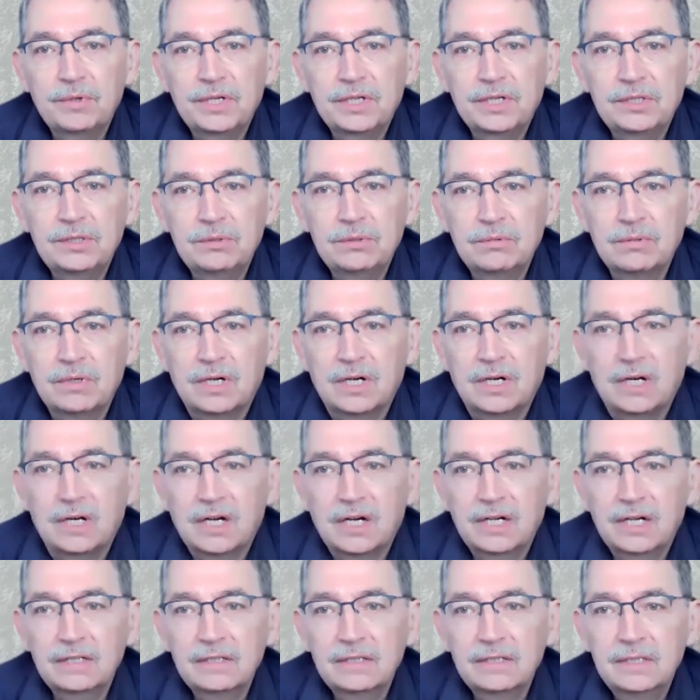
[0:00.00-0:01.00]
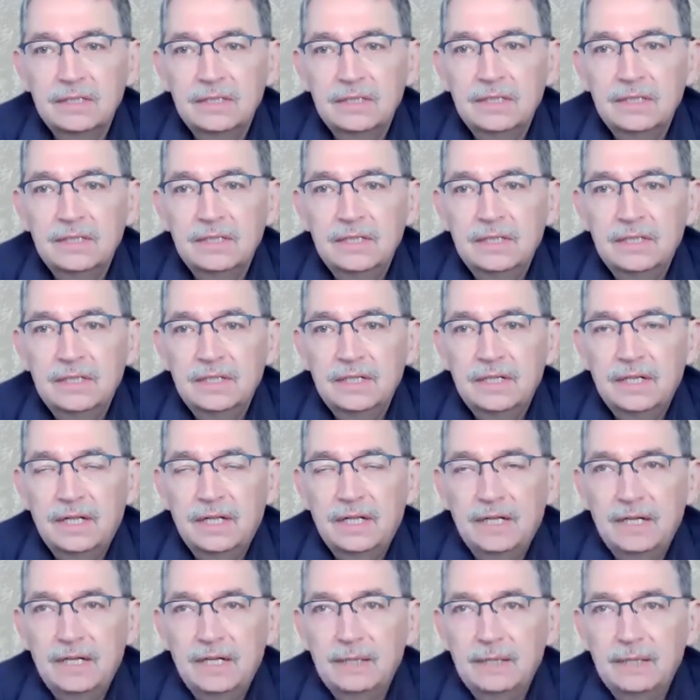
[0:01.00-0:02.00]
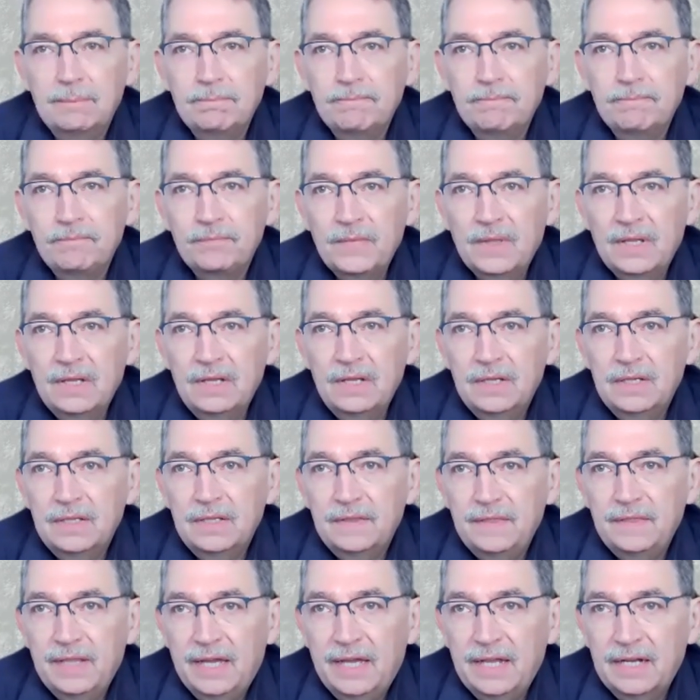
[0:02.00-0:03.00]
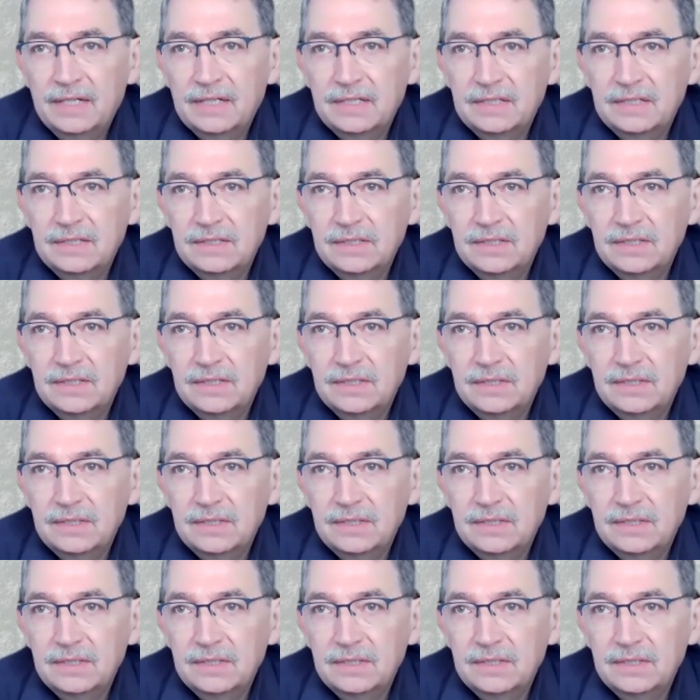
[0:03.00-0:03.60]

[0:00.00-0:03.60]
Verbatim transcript: where you are, um, that